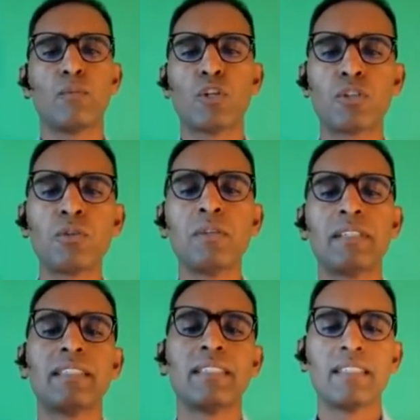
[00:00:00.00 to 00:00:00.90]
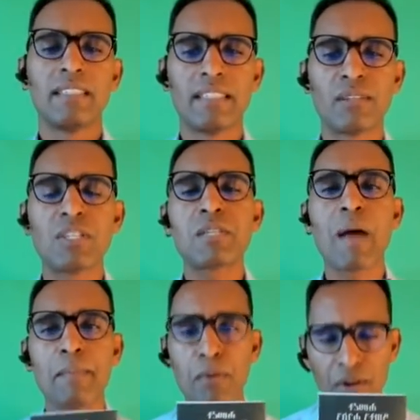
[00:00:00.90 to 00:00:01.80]
come go through, you know, this
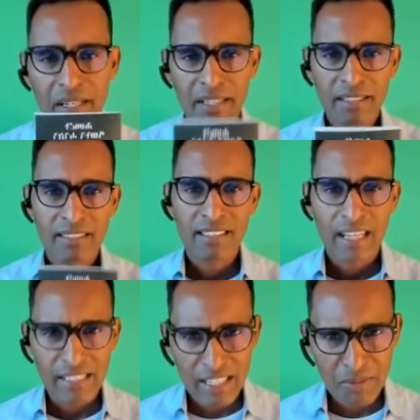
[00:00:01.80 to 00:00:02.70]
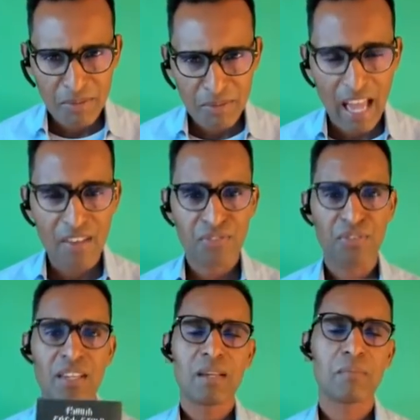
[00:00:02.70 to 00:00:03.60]
is my book, Haddash
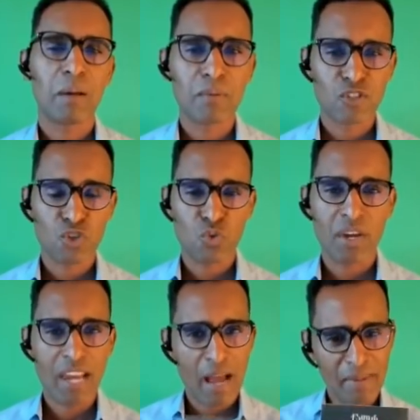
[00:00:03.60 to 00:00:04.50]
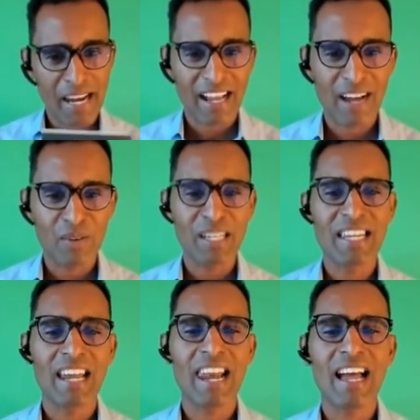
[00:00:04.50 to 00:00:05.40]
Matzahaf, published at Koinab, and I go
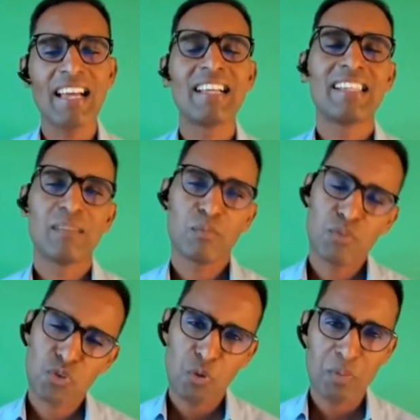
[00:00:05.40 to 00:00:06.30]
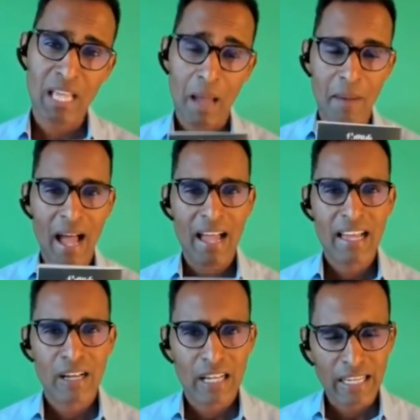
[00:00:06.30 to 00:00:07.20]
read Allah. Buzuh bza'aba
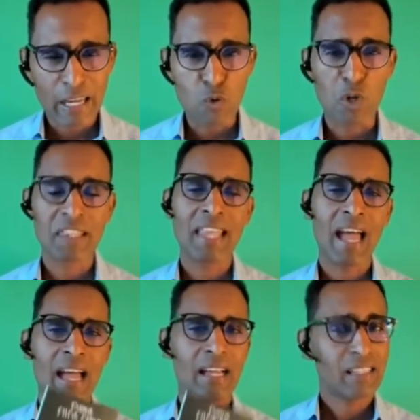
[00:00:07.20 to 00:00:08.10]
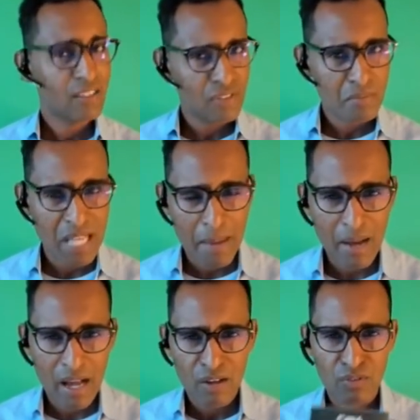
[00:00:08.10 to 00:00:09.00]
hiwwatna, even
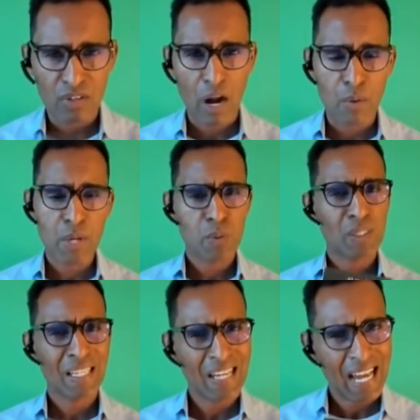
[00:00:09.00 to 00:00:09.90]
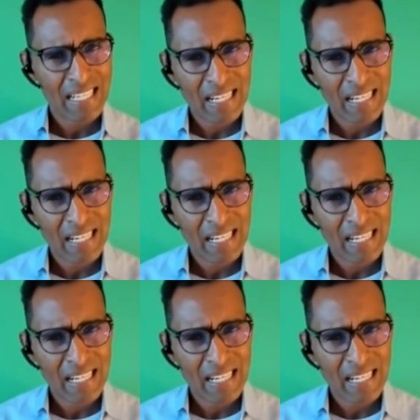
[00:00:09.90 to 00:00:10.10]
bza'aba fukrawi hiwwatna,